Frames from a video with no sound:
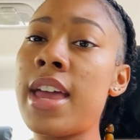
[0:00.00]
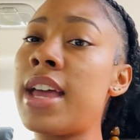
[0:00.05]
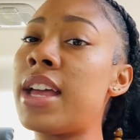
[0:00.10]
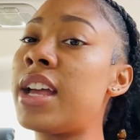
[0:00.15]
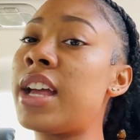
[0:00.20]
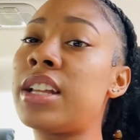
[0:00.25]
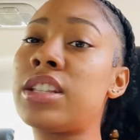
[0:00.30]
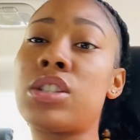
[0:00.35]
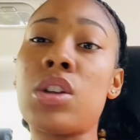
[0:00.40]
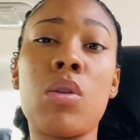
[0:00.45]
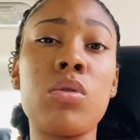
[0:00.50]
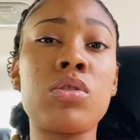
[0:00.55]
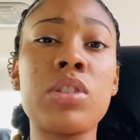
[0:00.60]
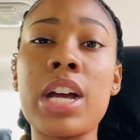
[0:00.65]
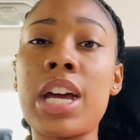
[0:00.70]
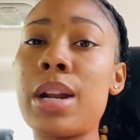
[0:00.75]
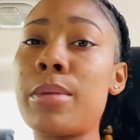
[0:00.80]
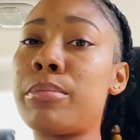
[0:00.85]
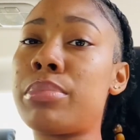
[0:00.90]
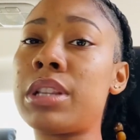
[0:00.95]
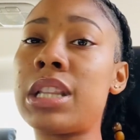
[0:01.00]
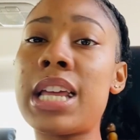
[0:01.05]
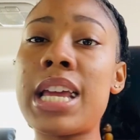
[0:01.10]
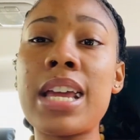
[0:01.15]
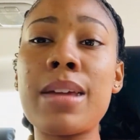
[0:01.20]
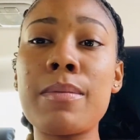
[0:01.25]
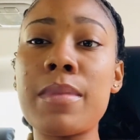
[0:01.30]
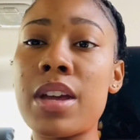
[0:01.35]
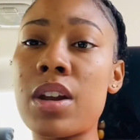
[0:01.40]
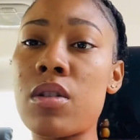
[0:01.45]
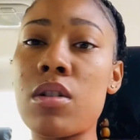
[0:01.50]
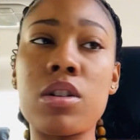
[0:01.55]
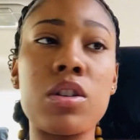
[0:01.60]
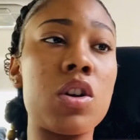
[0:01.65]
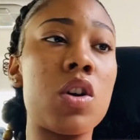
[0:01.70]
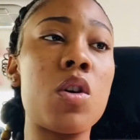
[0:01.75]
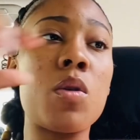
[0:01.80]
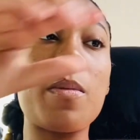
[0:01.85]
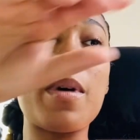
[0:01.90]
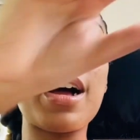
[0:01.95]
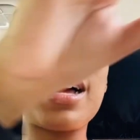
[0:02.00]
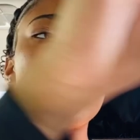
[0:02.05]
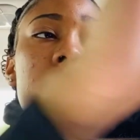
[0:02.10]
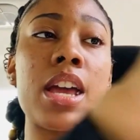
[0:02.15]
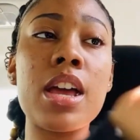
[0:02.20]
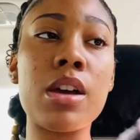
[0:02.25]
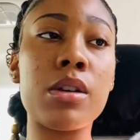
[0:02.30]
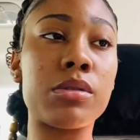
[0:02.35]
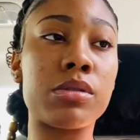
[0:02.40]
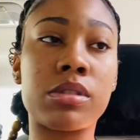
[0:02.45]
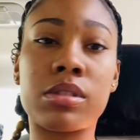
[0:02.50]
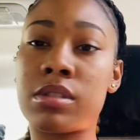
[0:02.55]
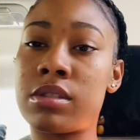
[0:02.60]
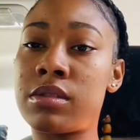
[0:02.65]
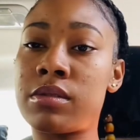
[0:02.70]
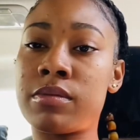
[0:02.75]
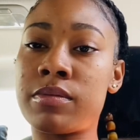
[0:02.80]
And don't try to blame it on nobody else.